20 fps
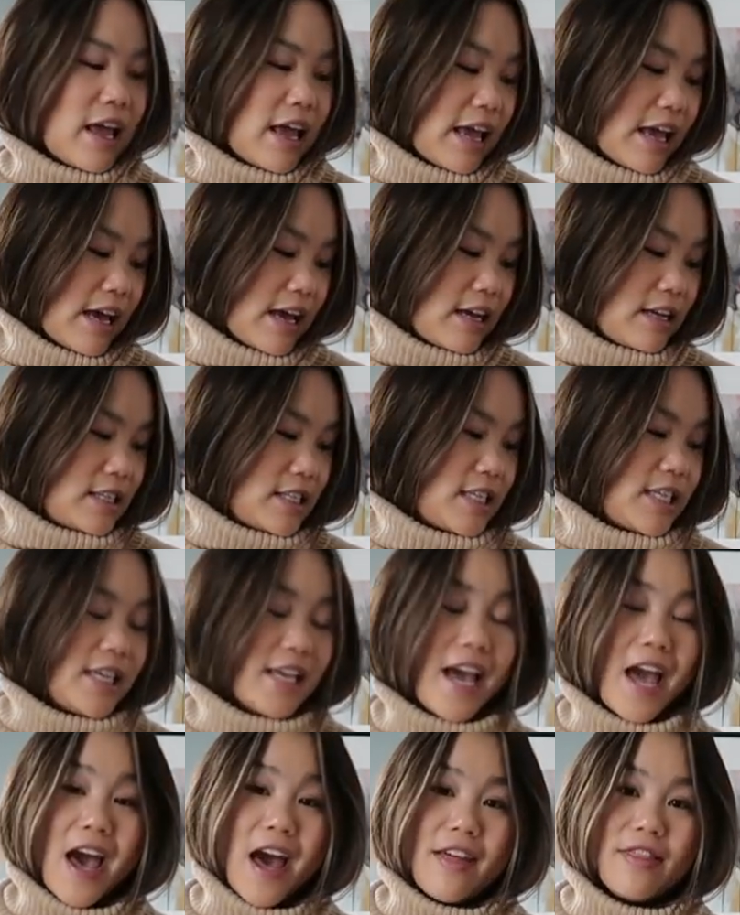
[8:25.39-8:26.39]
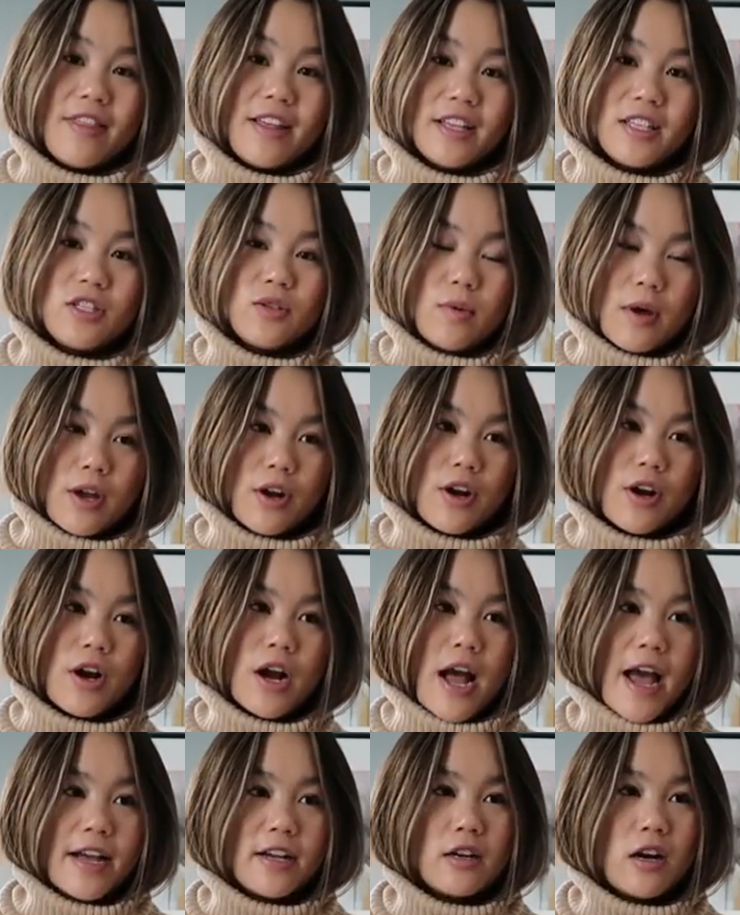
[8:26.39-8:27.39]
And yeah, this
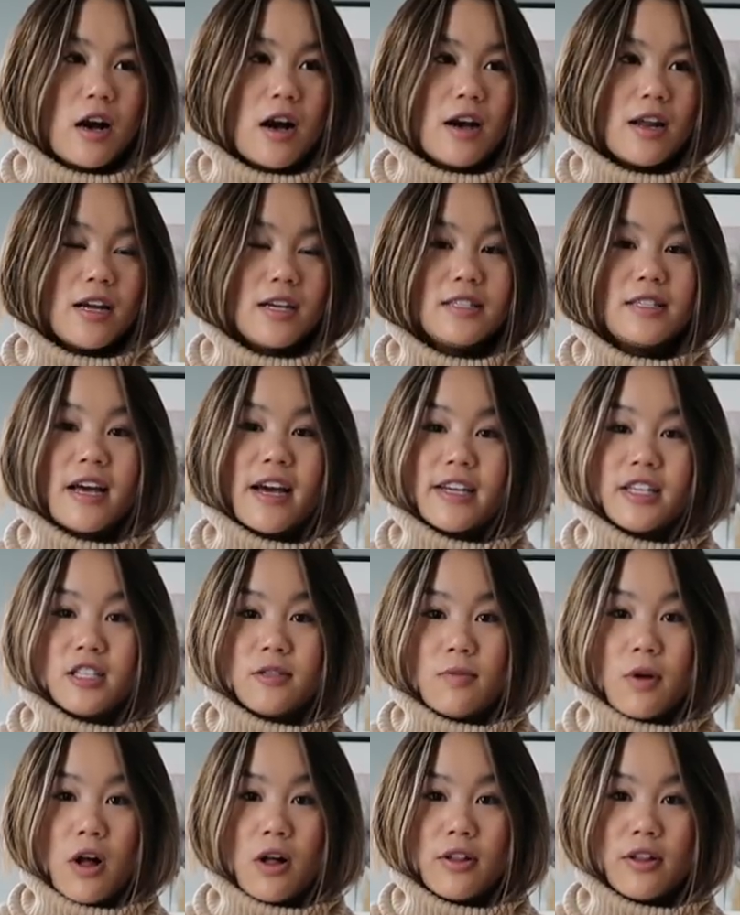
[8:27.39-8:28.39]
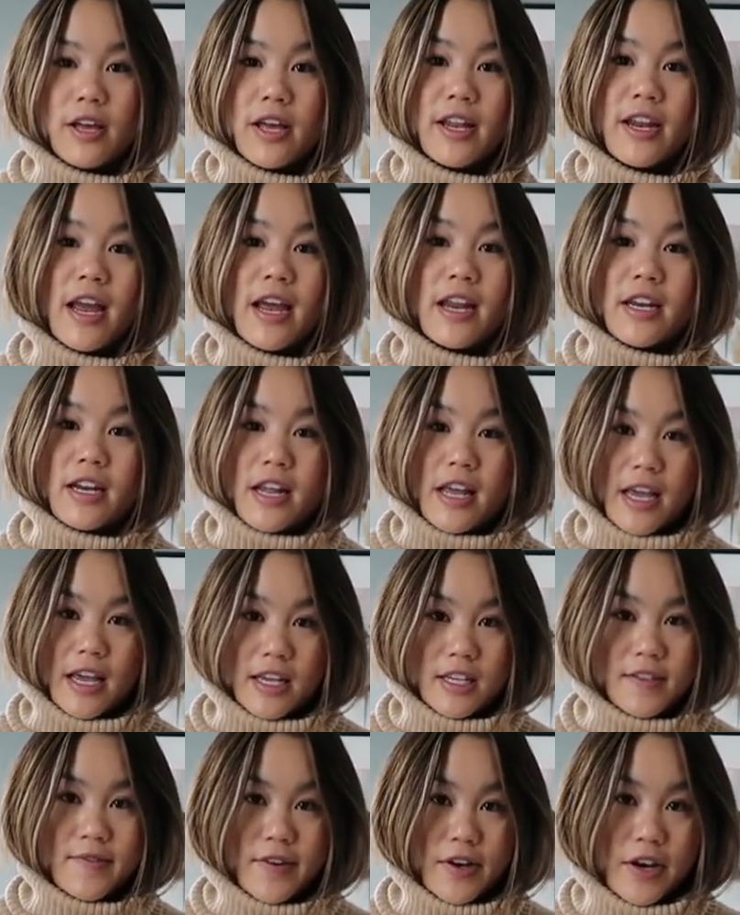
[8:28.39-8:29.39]
sweater I got a size small in, and it
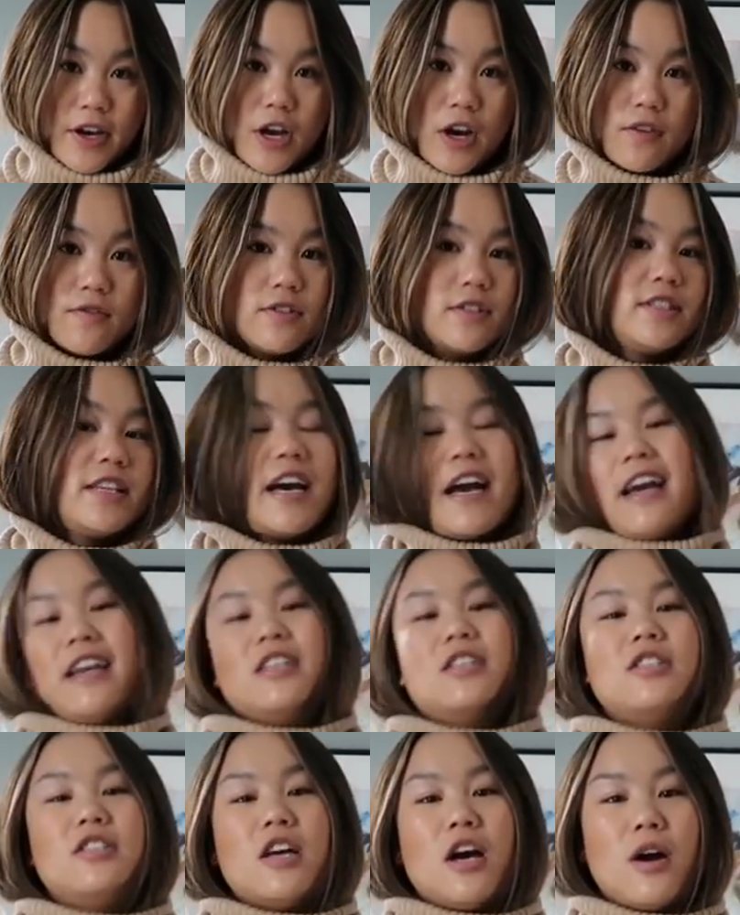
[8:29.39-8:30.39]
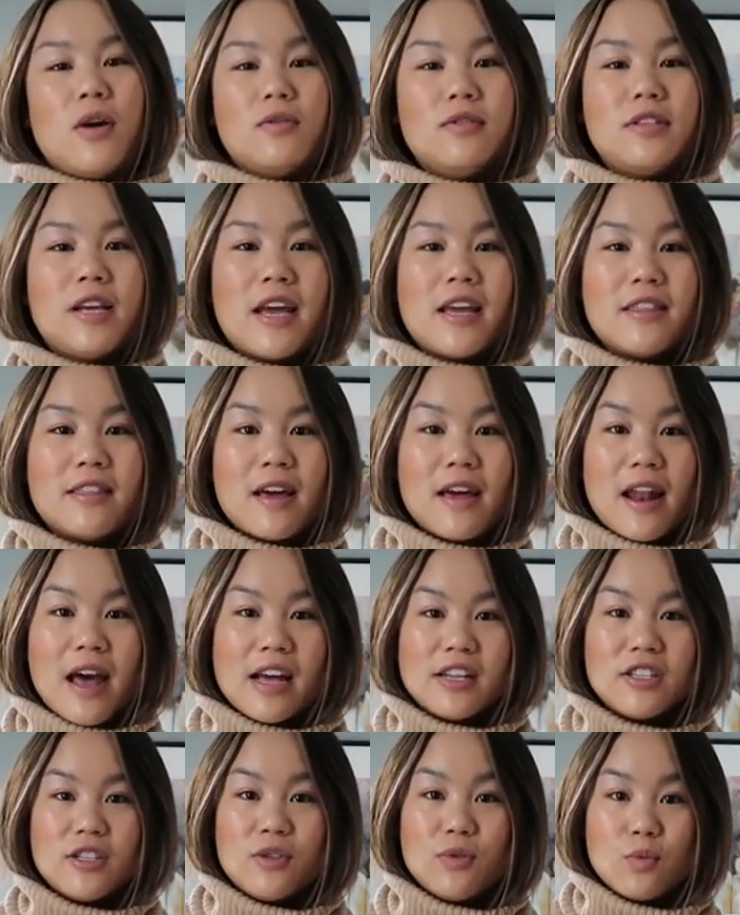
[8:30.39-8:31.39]
is very oversized, so take that
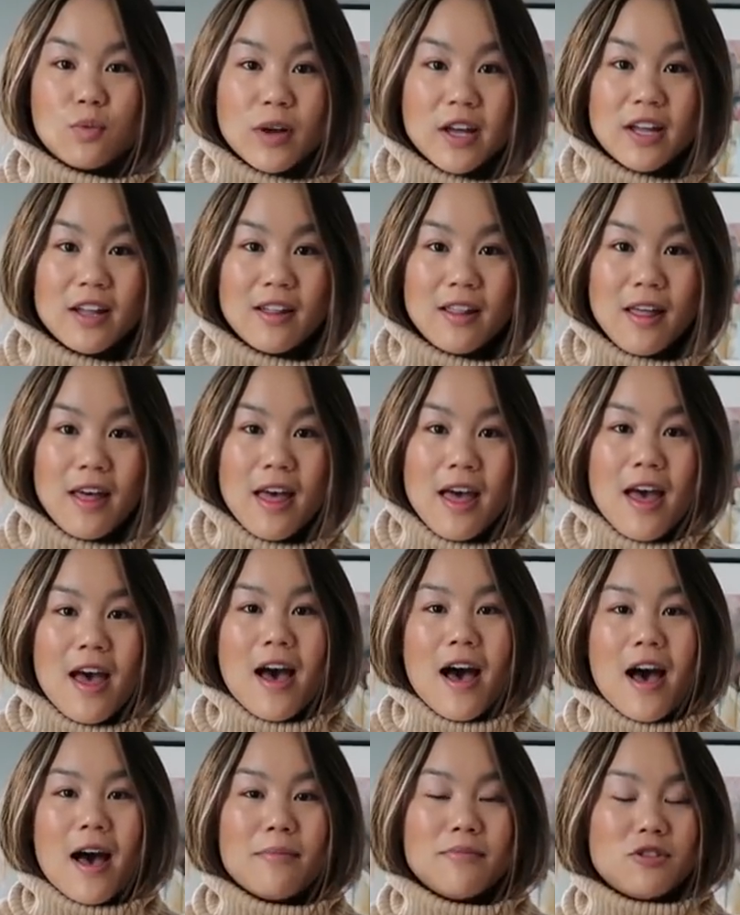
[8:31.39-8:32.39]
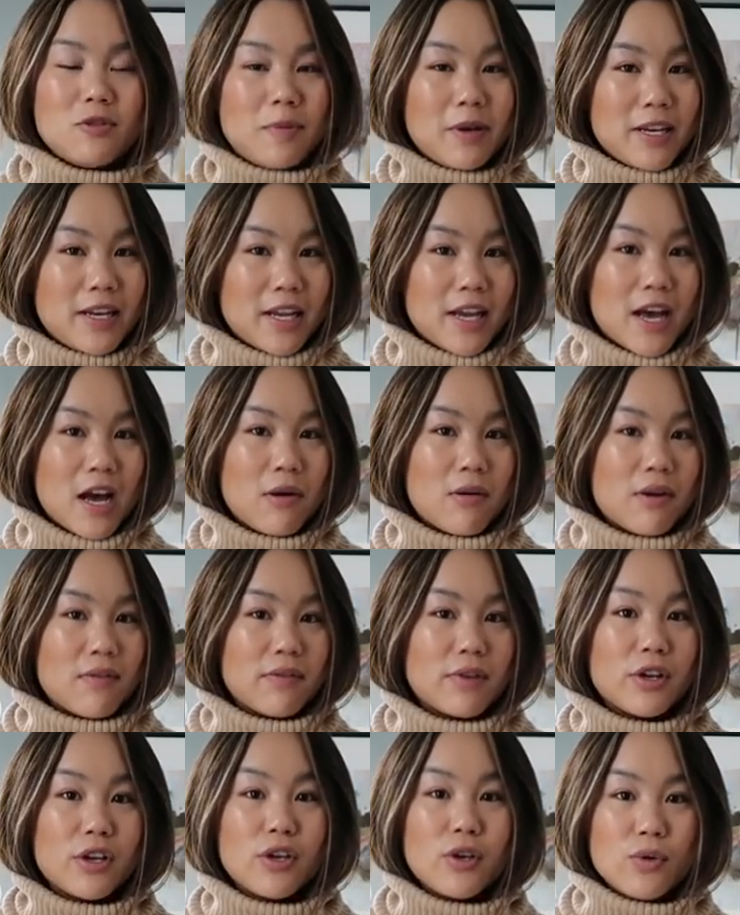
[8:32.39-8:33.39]
as you will, um, depending
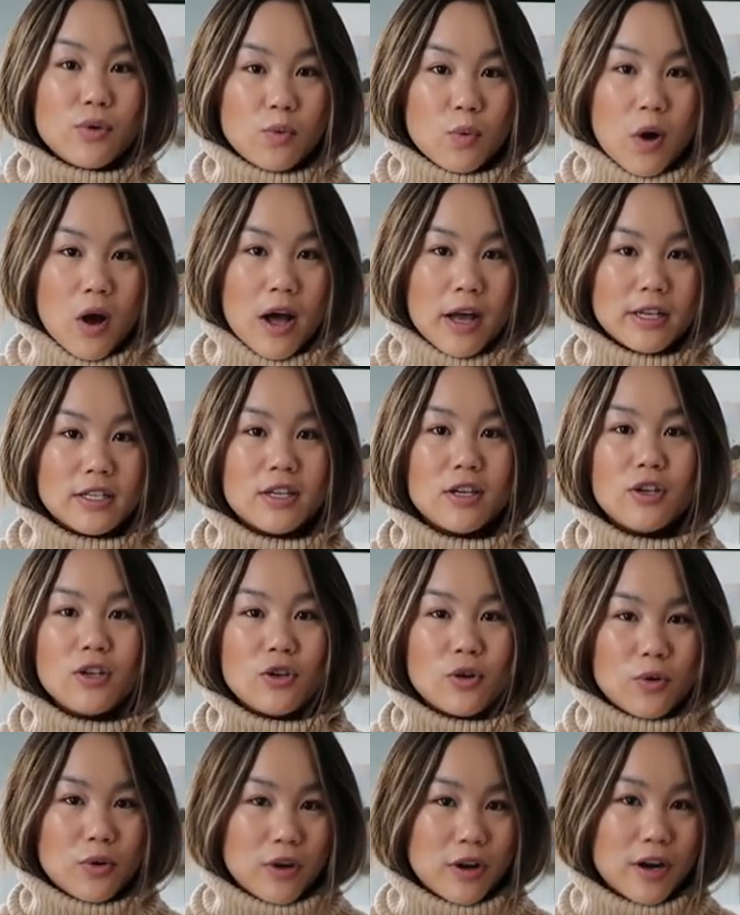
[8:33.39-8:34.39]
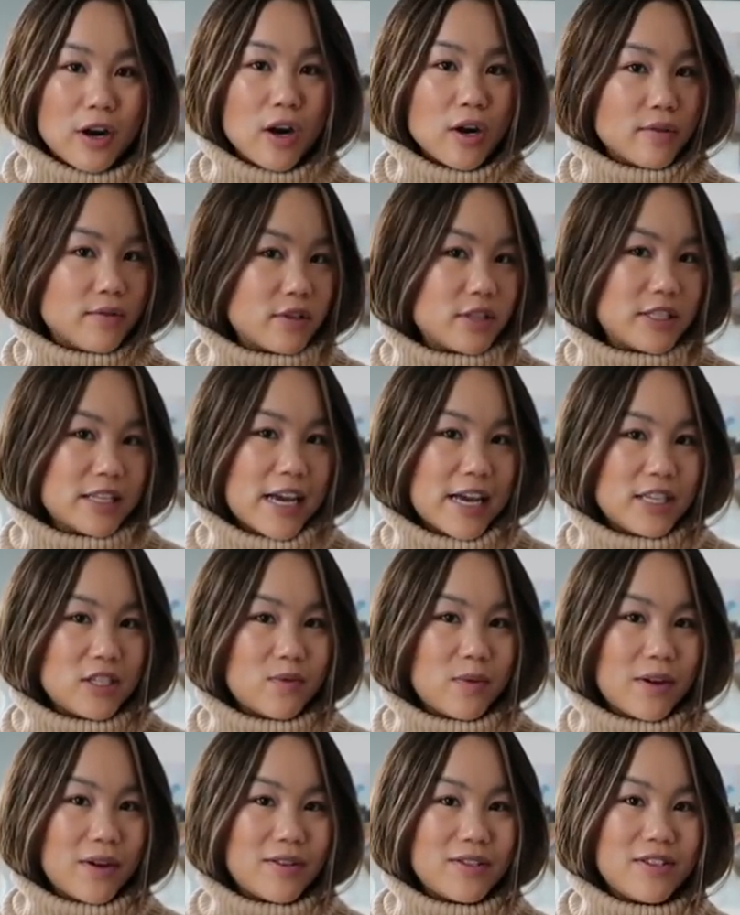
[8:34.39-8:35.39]
however you want your
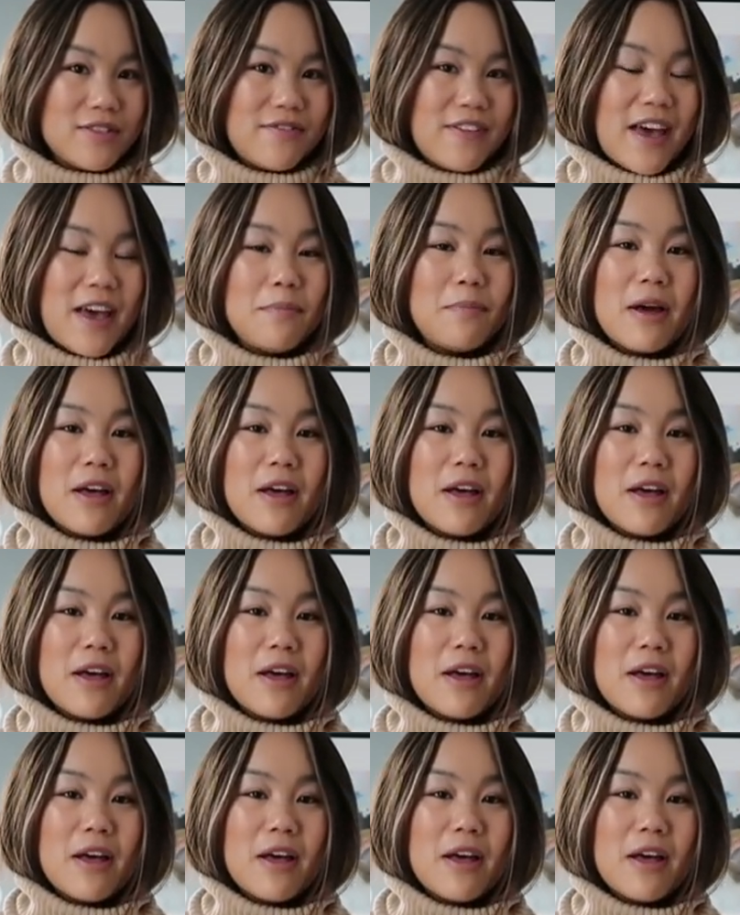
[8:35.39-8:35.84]
oversized sweater to fit.